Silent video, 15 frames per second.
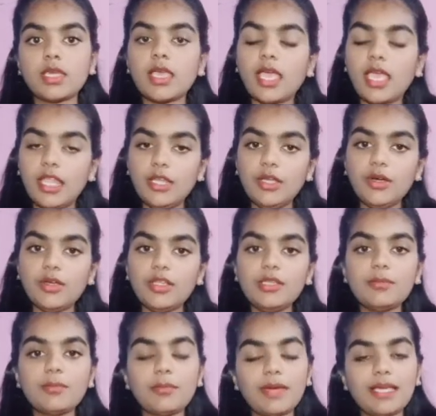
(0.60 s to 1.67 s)
Hello all,
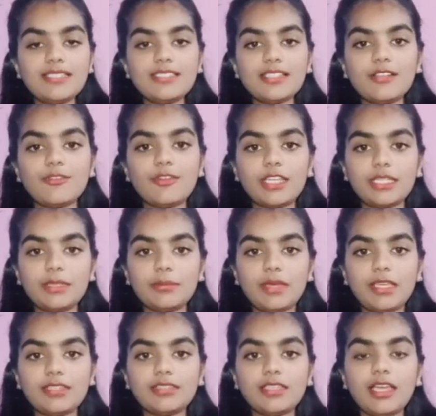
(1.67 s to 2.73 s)
myself Hani
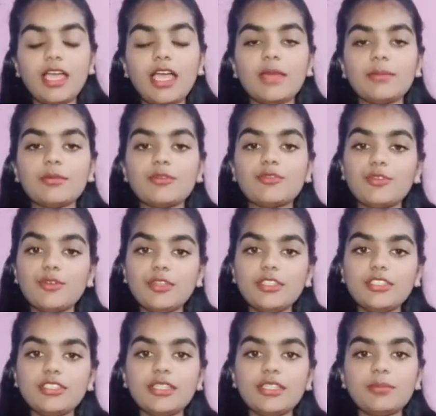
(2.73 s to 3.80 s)
Mehta. I am a 4th
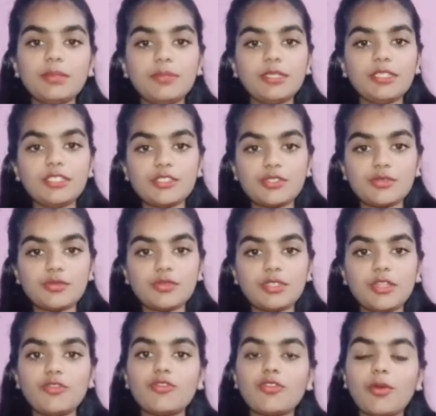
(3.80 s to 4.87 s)
year BPT
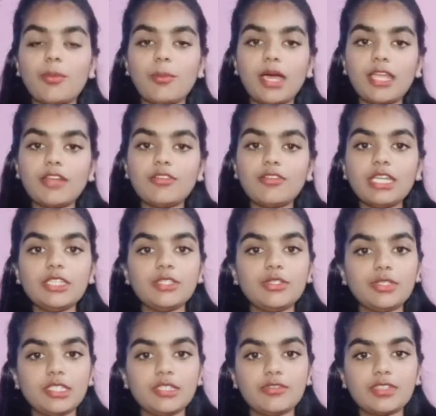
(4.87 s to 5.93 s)
student from Marwadi
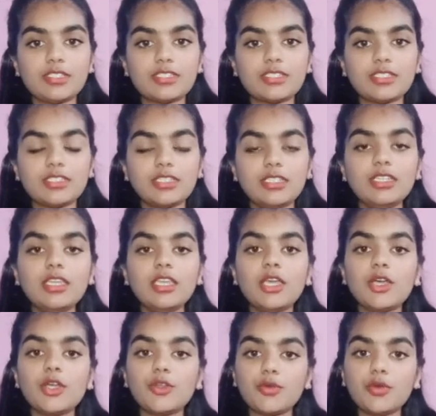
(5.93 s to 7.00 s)
University,
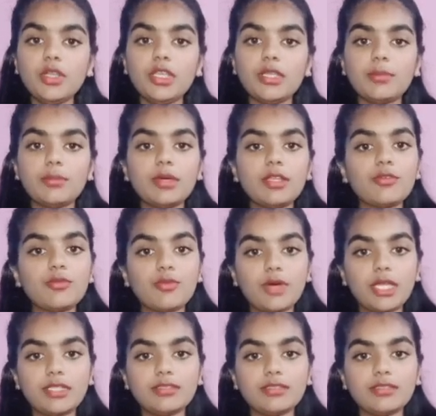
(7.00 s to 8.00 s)
roll number 1.